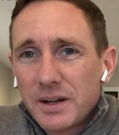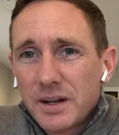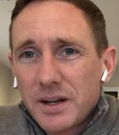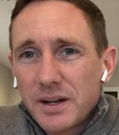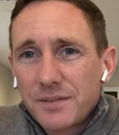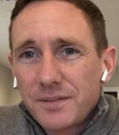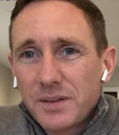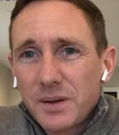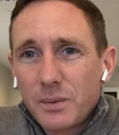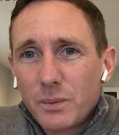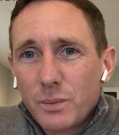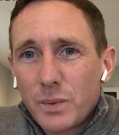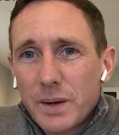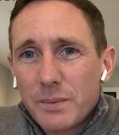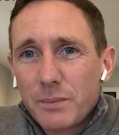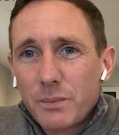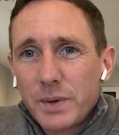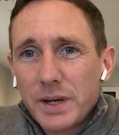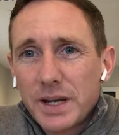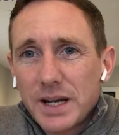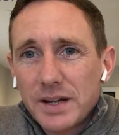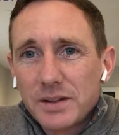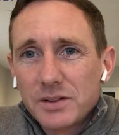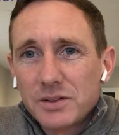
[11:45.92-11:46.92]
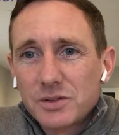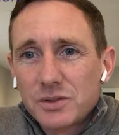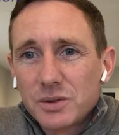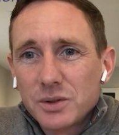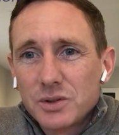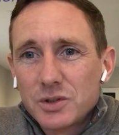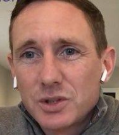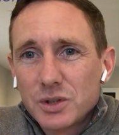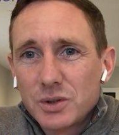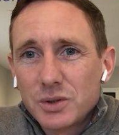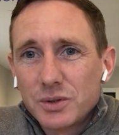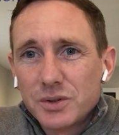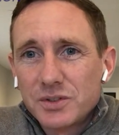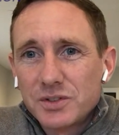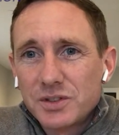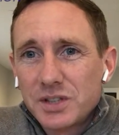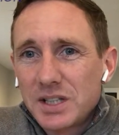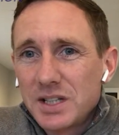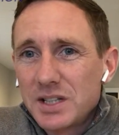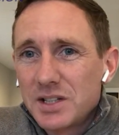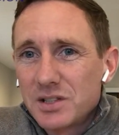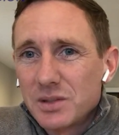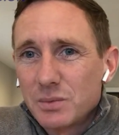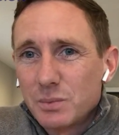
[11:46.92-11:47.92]
I think when we had such a good
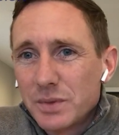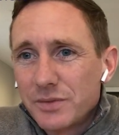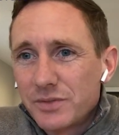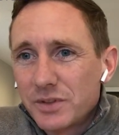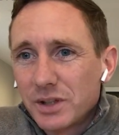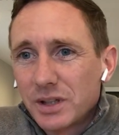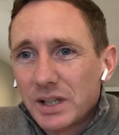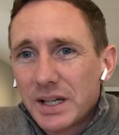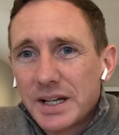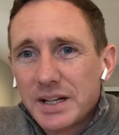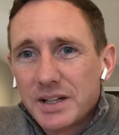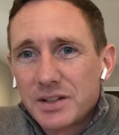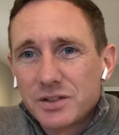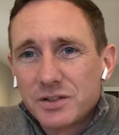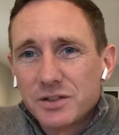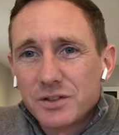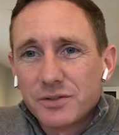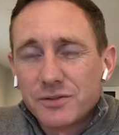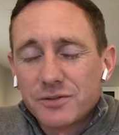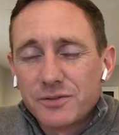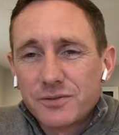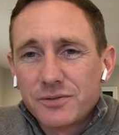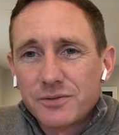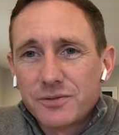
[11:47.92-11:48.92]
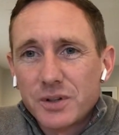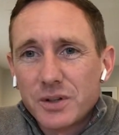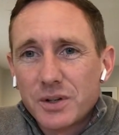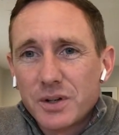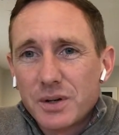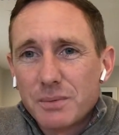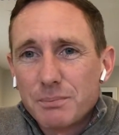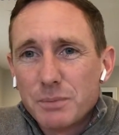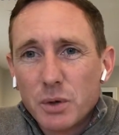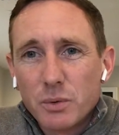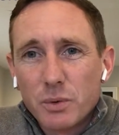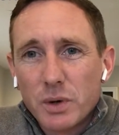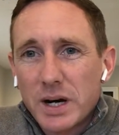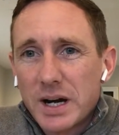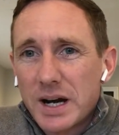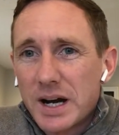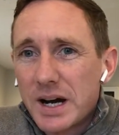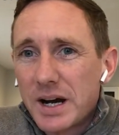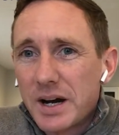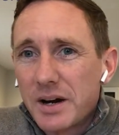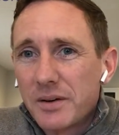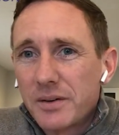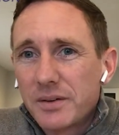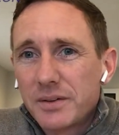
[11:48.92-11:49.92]
season with the likes of
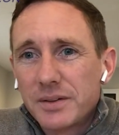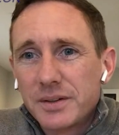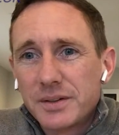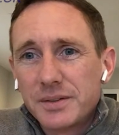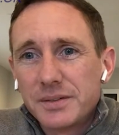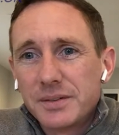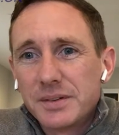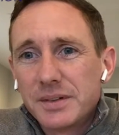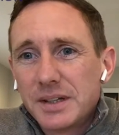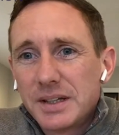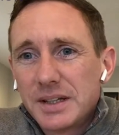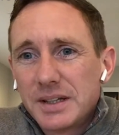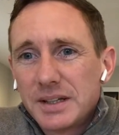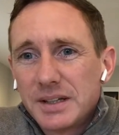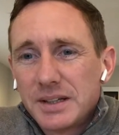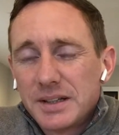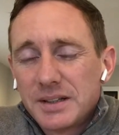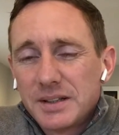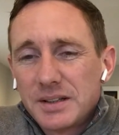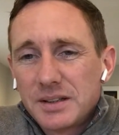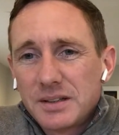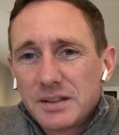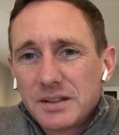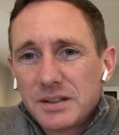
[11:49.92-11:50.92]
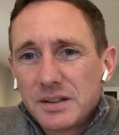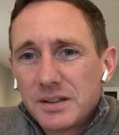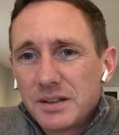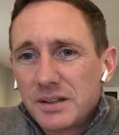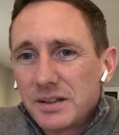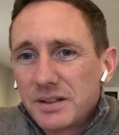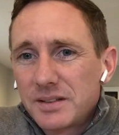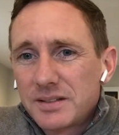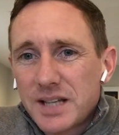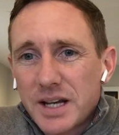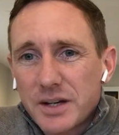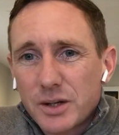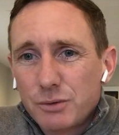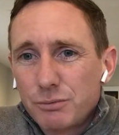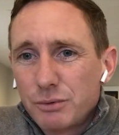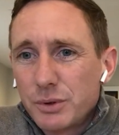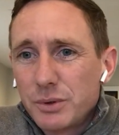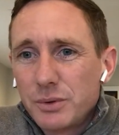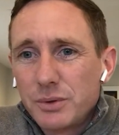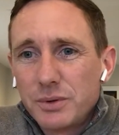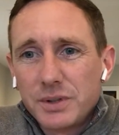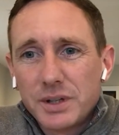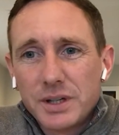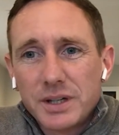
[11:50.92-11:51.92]
Muhaarar and
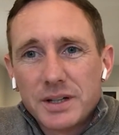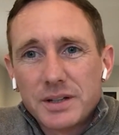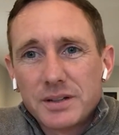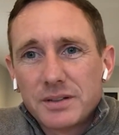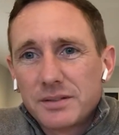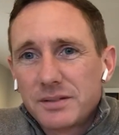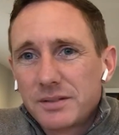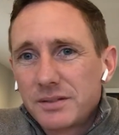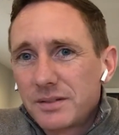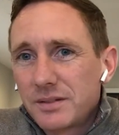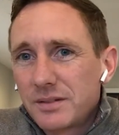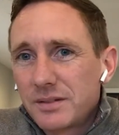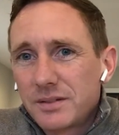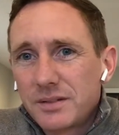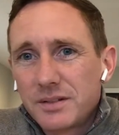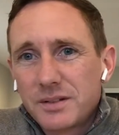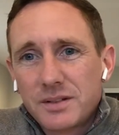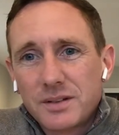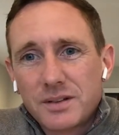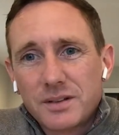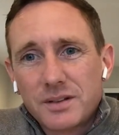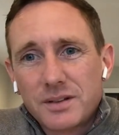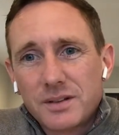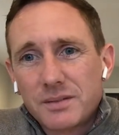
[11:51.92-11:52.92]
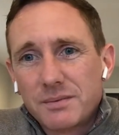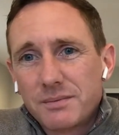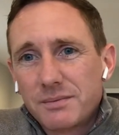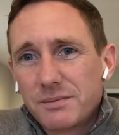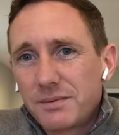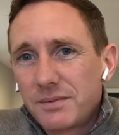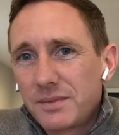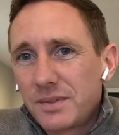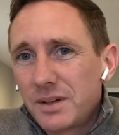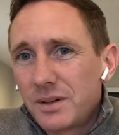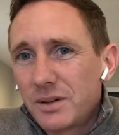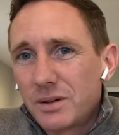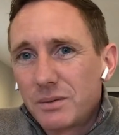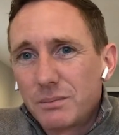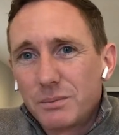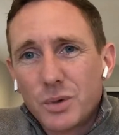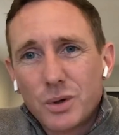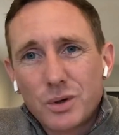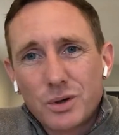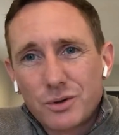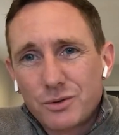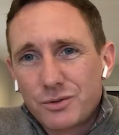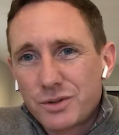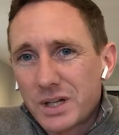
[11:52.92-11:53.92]
Taghrooda, you know,
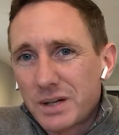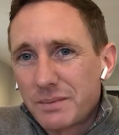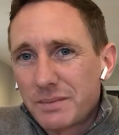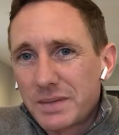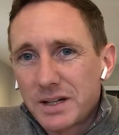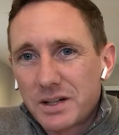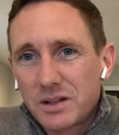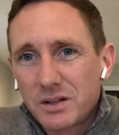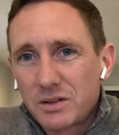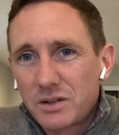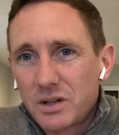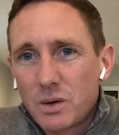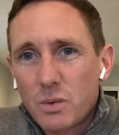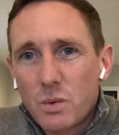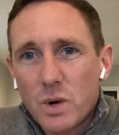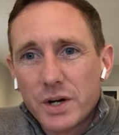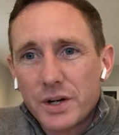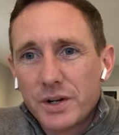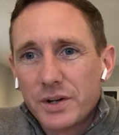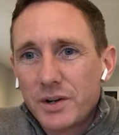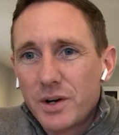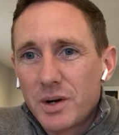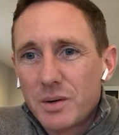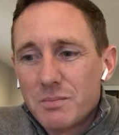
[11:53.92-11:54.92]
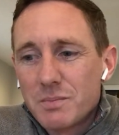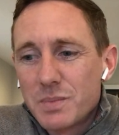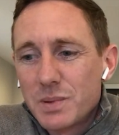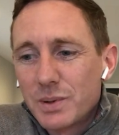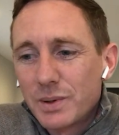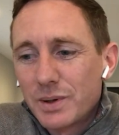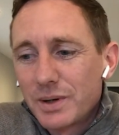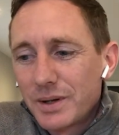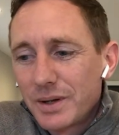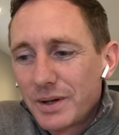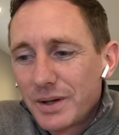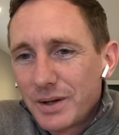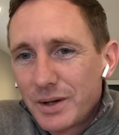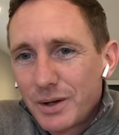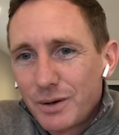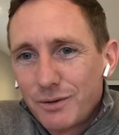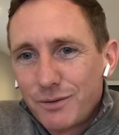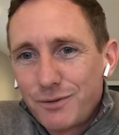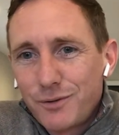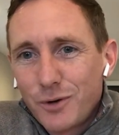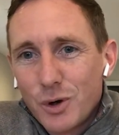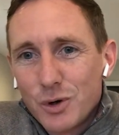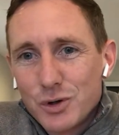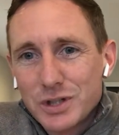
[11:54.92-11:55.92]
Muckajam, I could go on and on, but
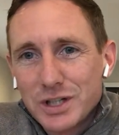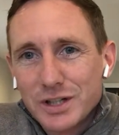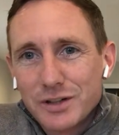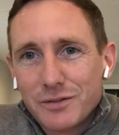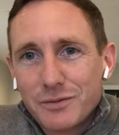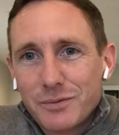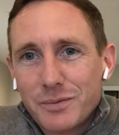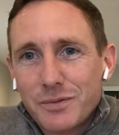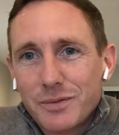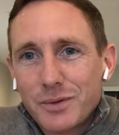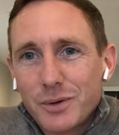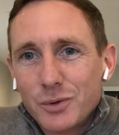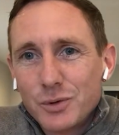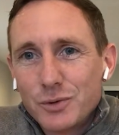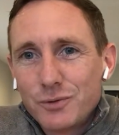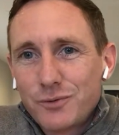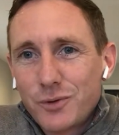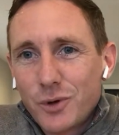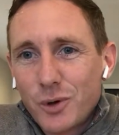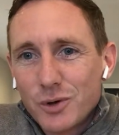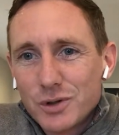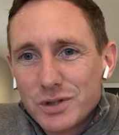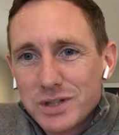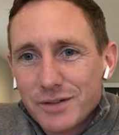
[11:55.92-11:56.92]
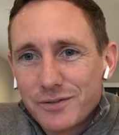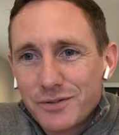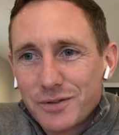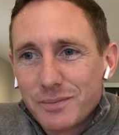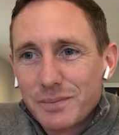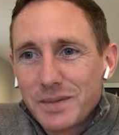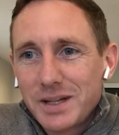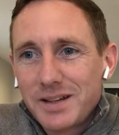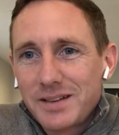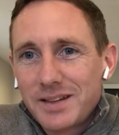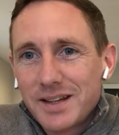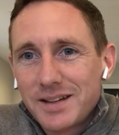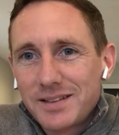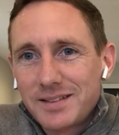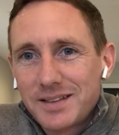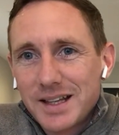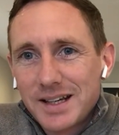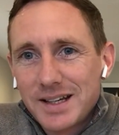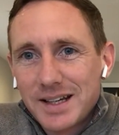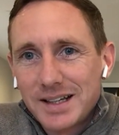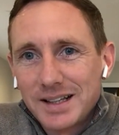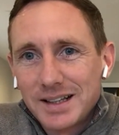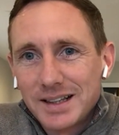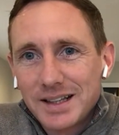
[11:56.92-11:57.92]
unfortunately for me, they
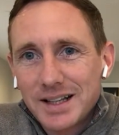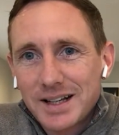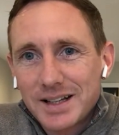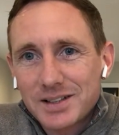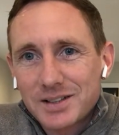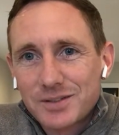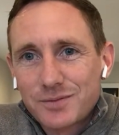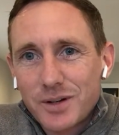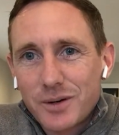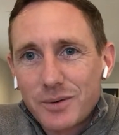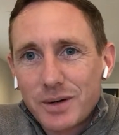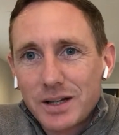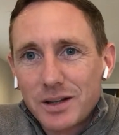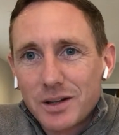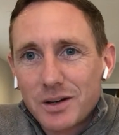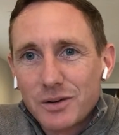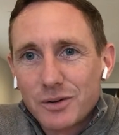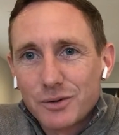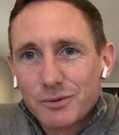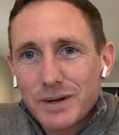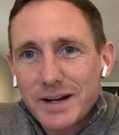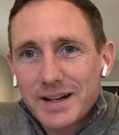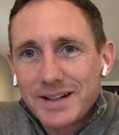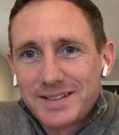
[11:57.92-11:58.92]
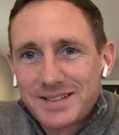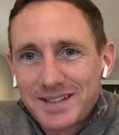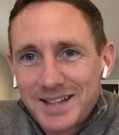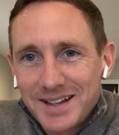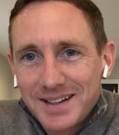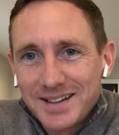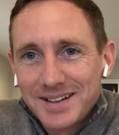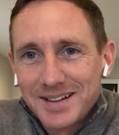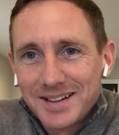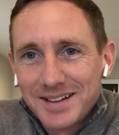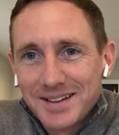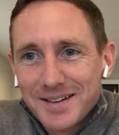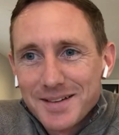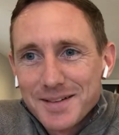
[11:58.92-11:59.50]
didn't last very long racing.